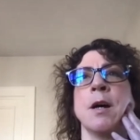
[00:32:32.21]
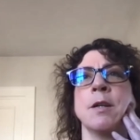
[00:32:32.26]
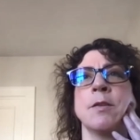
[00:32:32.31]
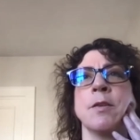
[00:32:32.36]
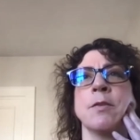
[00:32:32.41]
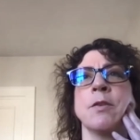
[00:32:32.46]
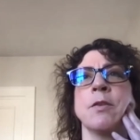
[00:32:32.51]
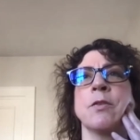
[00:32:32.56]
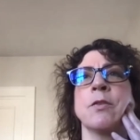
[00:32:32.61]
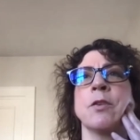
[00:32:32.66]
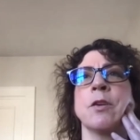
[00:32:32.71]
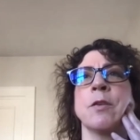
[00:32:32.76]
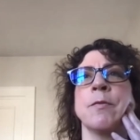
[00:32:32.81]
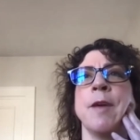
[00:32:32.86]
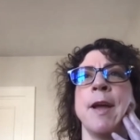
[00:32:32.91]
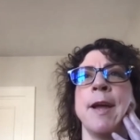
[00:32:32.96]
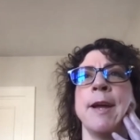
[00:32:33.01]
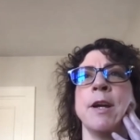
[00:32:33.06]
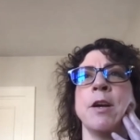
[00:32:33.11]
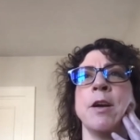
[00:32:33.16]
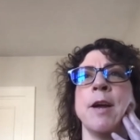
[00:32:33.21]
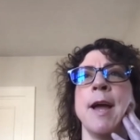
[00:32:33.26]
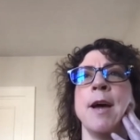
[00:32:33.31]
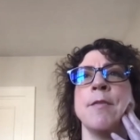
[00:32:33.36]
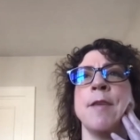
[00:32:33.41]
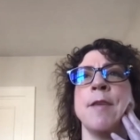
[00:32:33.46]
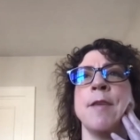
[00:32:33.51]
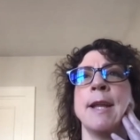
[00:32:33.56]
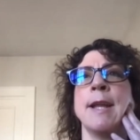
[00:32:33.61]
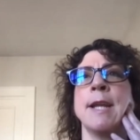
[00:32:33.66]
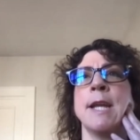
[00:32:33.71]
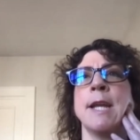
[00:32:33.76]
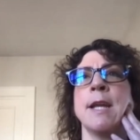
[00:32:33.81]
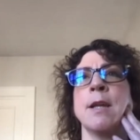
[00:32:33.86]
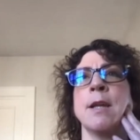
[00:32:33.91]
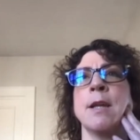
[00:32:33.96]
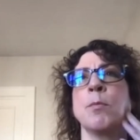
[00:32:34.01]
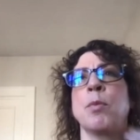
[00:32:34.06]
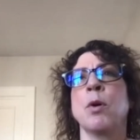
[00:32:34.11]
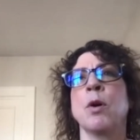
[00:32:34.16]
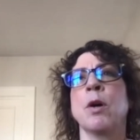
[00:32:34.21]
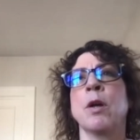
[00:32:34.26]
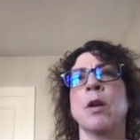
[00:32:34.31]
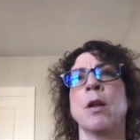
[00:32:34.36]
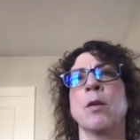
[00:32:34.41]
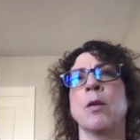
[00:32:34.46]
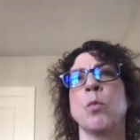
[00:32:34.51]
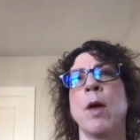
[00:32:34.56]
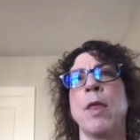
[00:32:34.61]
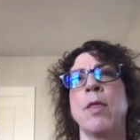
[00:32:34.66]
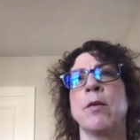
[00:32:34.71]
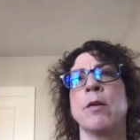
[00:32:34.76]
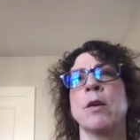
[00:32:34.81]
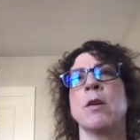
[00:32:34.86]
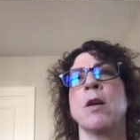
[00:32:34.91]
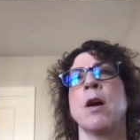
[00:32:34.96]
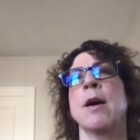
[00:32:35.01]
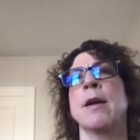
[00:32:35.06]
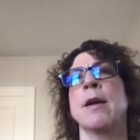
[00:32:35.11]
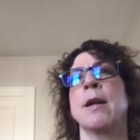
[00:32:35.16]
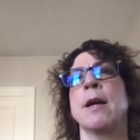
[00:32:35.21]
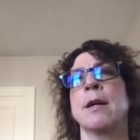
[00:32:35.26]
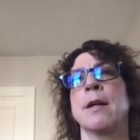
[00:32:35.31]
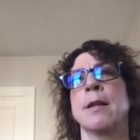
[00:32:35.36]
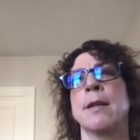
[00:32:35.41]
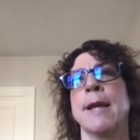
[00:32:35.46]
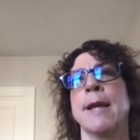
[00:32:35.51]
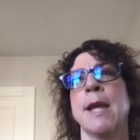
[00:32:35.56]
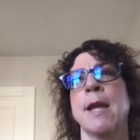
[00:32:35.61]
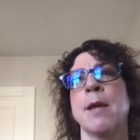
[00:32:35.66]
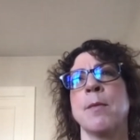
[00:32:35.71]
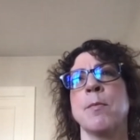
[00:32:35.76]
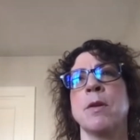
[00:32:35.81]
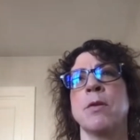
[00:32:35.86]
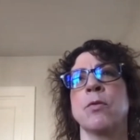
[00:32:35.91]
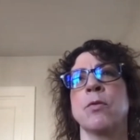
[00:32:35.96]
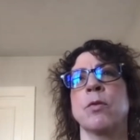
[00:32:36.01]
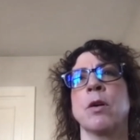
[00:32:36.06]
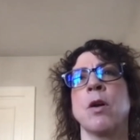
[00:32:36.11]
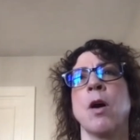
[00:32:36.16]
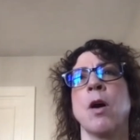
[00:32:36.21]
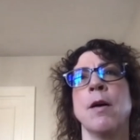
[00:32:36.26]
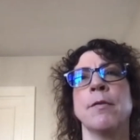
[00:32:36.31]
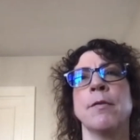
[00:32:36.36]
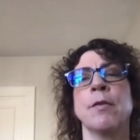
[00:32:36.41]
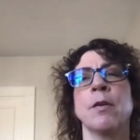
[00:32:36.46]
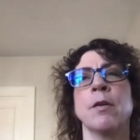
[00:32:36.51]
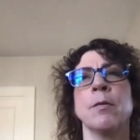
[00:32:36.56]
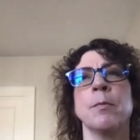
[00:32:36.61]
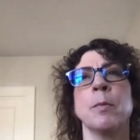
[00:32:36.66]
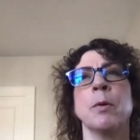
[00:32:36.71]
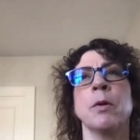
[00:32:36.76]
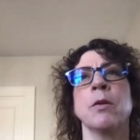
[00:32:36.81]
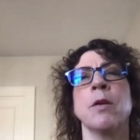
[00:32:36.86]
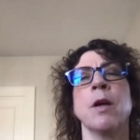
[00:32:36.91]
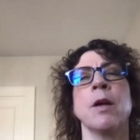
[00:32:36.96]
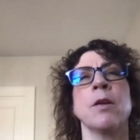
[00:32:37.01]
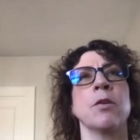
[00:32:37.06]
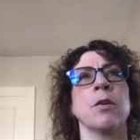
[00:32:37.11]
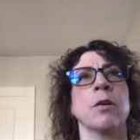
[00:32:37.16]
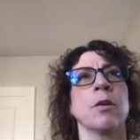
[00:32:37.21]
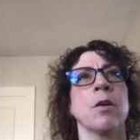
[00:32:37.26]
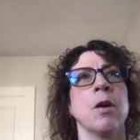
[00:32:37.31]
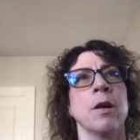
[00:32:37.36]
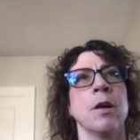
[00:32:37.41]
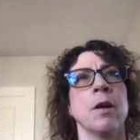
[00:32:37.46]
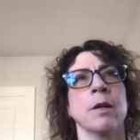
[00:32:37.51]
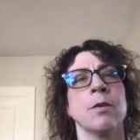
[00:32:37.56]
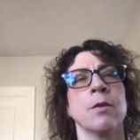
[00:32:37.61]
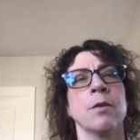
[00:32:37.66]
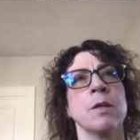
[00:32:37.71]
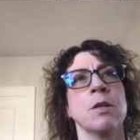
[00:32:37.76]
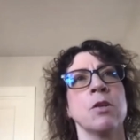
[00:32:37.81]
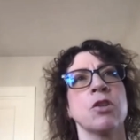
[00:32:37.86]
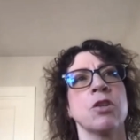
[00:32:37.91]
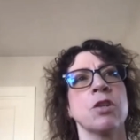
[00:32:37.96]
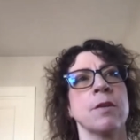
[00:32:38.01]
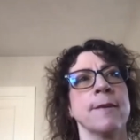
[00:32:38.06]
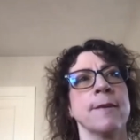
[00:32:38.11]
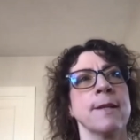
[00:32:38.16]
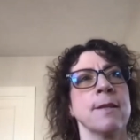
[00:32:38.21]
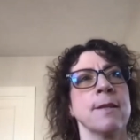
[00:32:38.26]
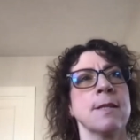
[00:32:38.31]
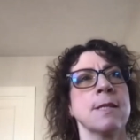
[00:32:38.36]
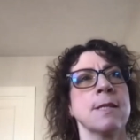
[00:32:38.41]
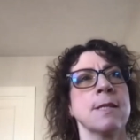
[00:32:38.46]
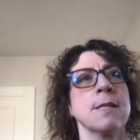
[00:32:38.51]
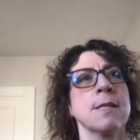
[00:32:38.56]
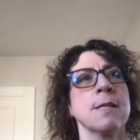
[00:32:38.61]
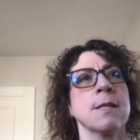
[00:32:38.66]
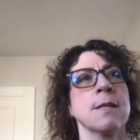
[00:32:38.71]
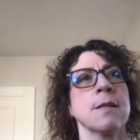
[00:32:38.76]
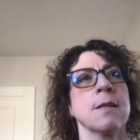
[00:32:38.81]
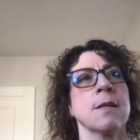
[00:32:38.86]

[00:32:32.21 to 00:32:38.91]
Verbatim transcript: Does a surveyor have any input on whether or not a claim is recoverable under cargo insurance?